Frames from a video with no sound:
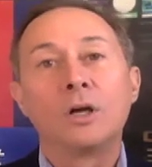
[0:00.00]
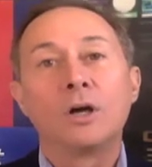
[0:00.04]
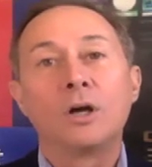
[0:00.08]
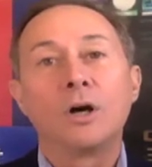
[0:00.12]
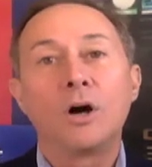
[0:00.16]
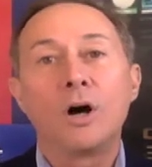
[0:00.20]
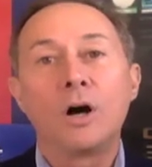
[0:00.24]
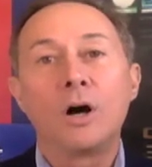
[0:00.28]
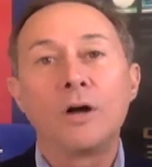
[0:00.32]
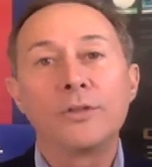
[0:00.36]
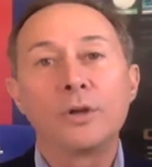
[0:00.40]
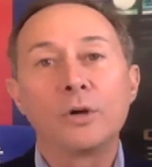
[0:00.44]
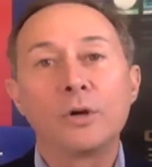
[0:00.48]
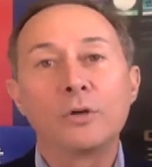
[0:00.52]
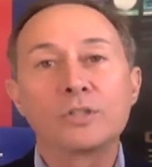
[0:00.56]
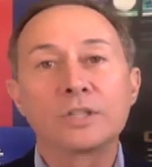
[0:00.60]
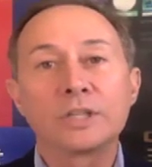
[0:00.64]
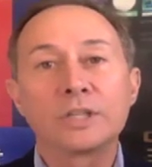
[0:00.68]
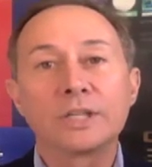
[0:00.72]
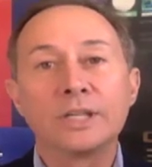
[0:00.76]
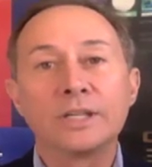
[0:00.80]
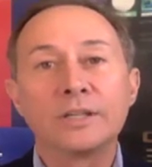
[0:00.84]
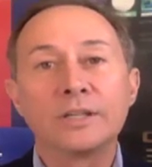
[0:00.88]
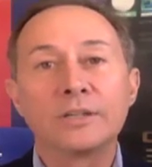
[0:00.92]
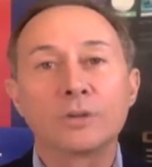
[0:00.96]
on those
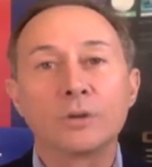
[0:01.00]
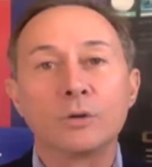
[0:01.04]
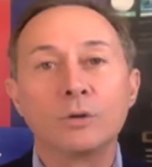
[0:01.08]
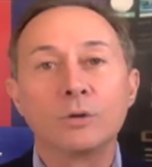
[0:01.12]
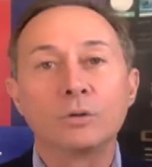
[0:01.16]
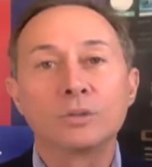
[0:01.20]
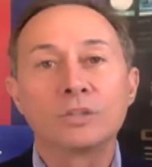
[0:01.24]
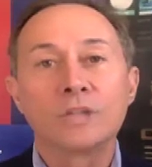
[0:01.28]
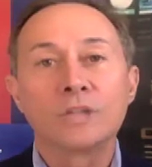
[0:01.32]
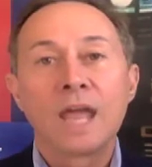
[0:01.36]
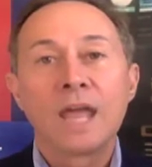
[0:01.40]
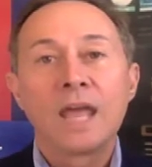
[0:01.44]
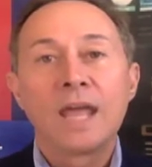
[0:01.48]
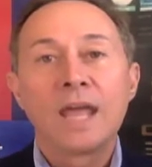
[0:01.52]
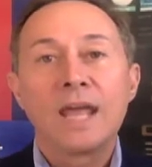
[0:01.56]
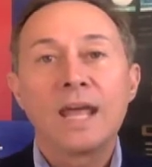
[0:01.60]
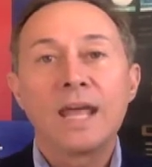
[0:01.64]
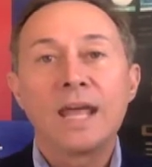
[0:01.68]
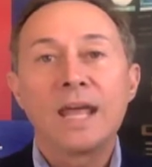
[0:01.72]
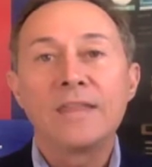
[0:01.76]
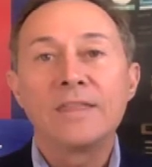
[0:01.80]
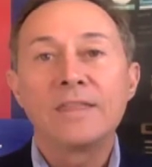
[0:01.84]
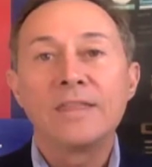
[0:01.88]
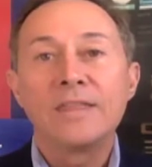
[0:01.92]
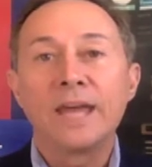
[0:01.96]
easels
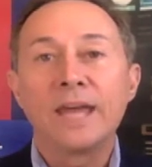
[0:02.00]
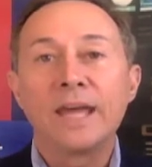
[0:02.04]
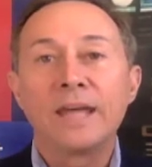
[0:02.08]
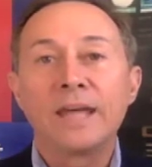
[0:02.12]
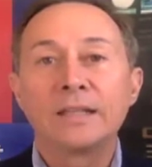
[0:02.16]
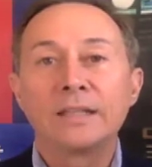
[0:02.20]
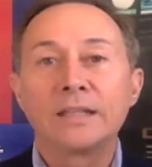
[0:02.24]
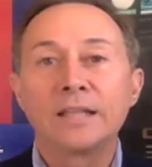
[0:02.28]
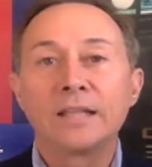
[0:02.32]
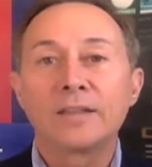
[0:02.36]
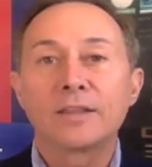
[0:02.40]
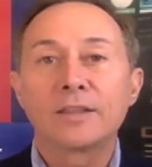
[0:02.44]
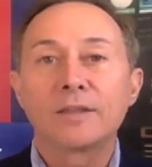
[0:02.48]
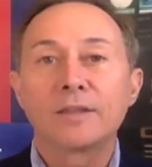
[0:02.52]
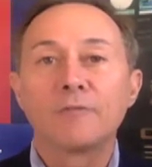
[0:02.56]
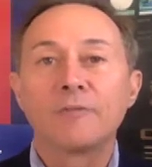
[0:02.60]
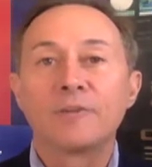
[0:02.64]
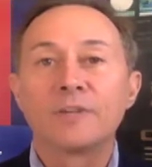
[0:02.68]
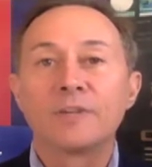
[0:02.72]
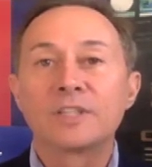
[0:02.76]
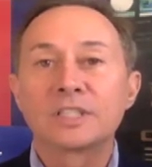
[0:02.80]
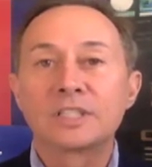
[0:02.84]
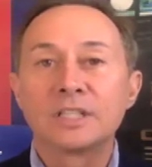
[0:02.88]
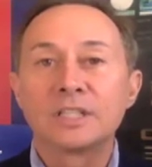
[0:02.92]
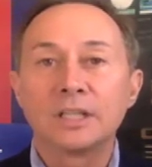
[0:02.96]
and then let the
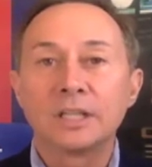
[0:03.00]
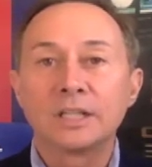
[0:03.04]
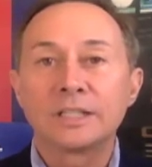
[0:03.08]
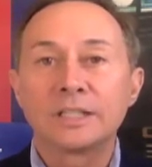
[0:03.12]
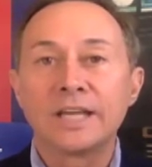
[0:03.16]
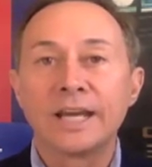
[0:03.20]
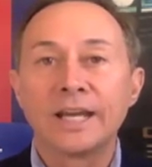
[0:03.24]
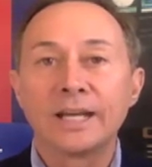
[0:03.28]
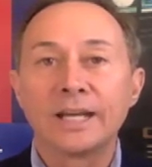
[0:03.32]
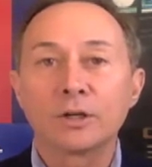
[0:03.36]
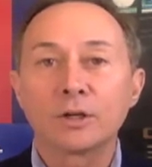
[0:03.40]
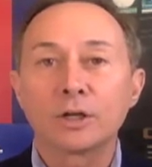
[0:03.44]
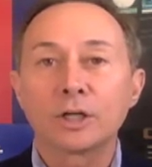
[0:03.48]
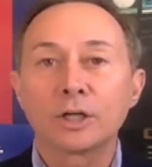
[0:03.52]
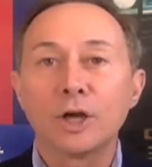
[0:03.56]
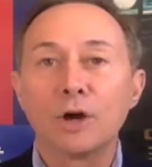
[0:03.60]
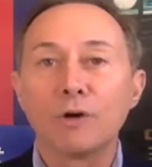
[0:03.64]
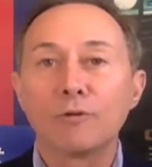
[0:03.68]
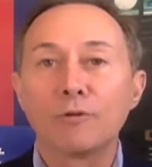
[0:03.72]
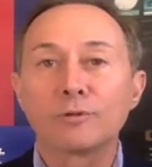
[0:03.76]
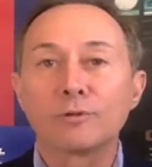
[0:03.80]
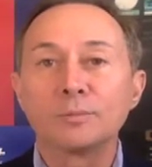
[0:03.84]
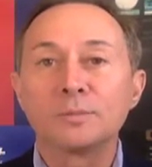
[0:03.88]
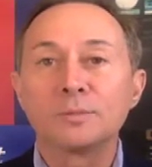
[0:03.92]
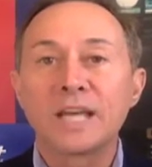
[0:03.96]
facilitator go
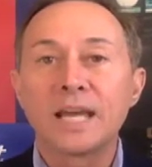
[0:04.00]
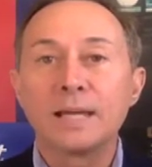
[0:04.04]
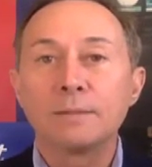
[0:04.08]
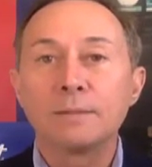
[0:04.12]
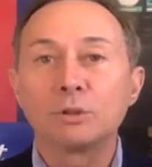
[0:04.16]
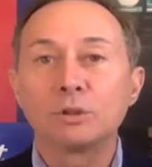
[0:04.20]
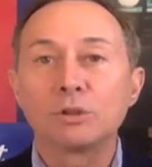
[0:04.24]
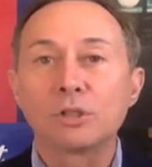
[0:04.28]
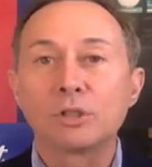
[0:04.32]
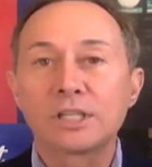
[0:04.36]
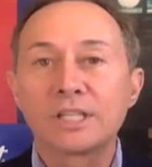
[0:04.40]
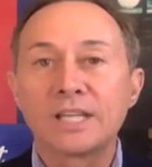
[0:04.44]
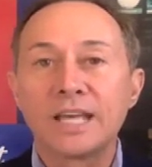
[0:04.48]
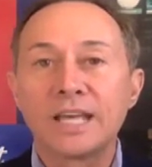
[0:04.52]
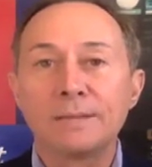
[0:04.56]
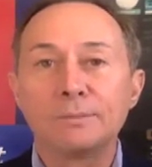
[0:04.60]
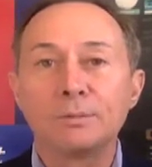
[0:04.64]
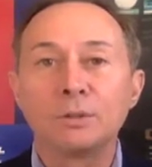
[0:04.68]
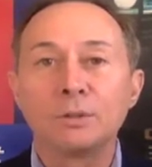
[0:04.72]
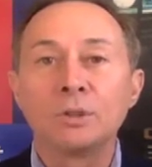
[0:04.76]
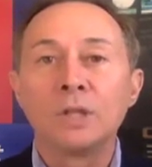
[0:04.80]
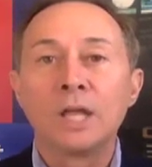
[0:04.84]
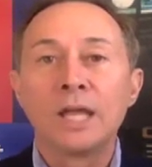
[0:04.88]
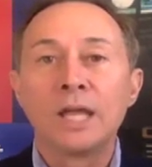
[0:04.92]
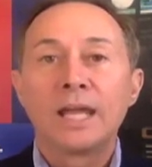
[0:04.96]
from table to
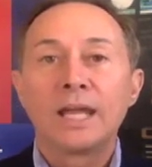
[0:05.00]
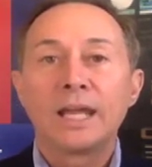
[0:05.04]
table